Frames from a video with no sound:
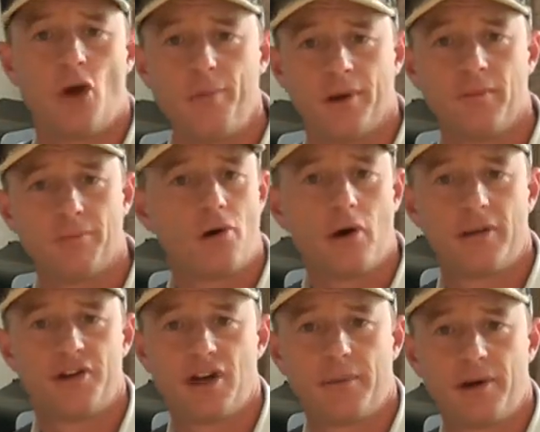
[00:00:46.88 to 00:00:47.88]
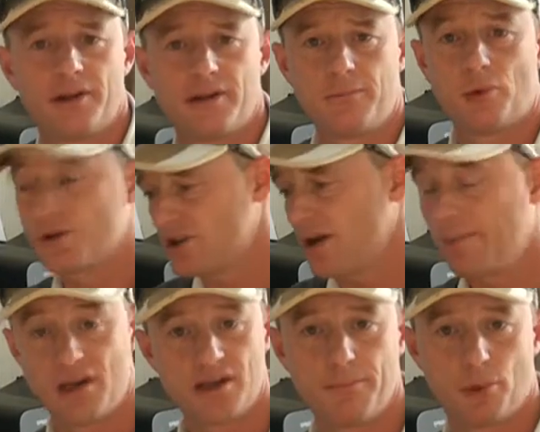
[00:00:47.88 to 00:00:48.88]
coping prior to the Japanese imports. The
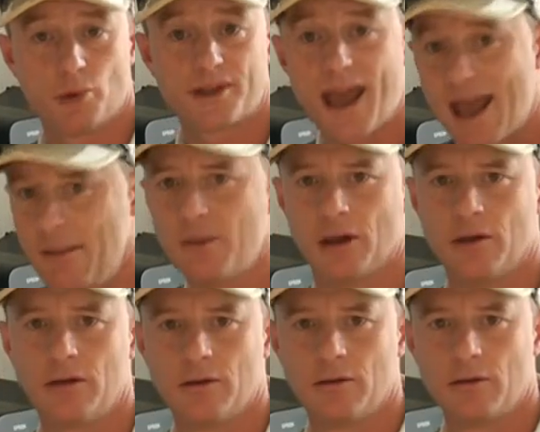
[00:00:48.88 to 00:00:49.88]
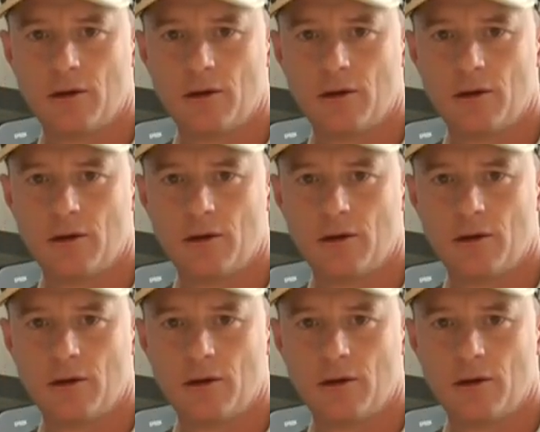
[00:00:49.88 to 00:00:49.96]
Japanese imports came in,